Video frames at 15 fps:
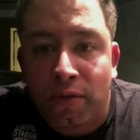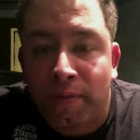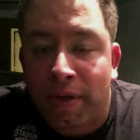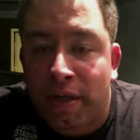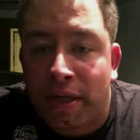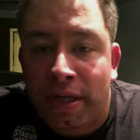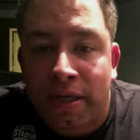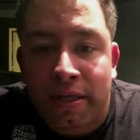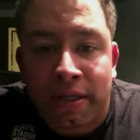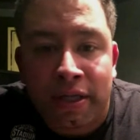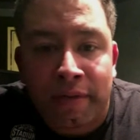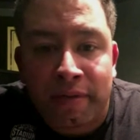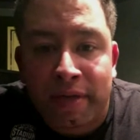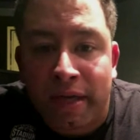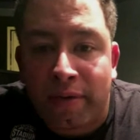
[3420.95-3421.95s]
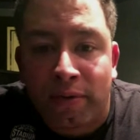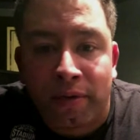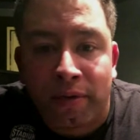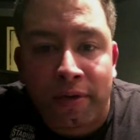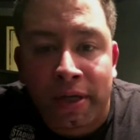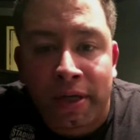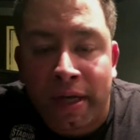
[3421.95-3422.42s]
but it seems like
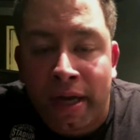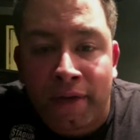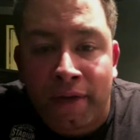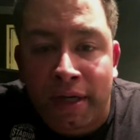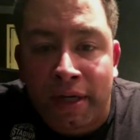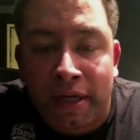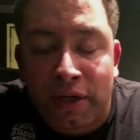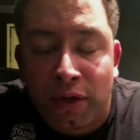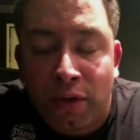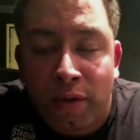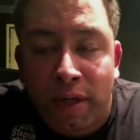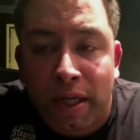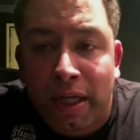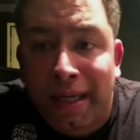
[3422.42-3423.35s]
we're never going to do it.